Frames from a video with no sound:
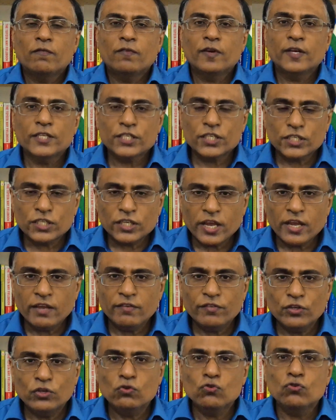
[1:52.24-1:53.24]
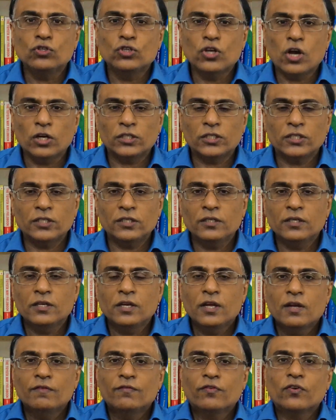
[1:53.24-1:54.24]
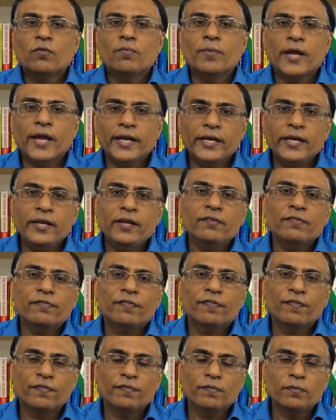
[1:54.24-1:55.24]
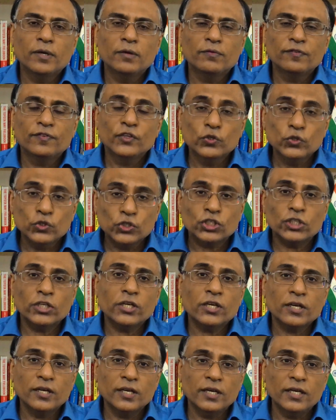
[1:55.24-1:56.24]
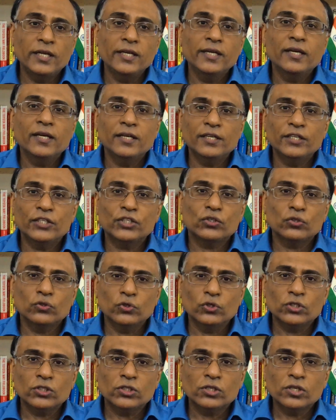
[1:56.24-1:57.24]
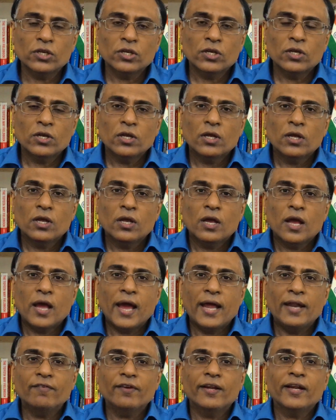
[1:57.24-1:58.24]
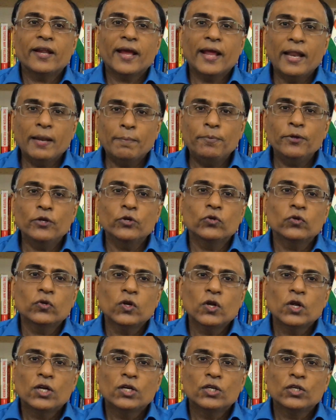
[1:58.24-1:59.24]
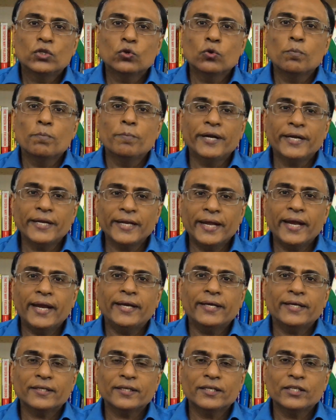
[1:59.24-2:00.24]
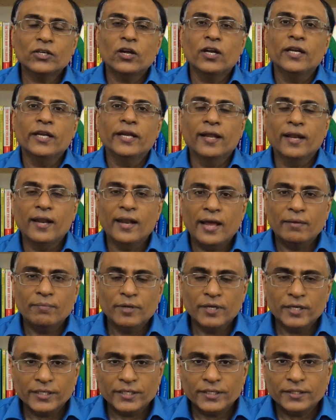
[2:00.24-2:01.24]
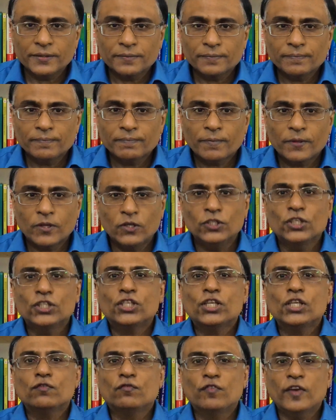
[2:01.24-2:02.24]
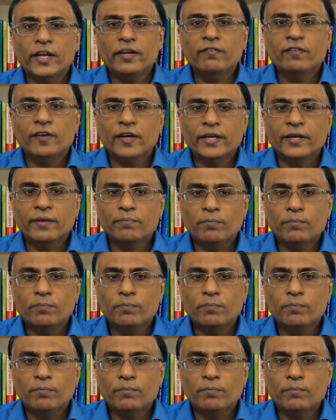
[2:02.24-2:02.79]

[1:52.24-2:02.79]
will save you, doctor, from any future legal issues and will help you to mitigate your legal liability. So this is very, very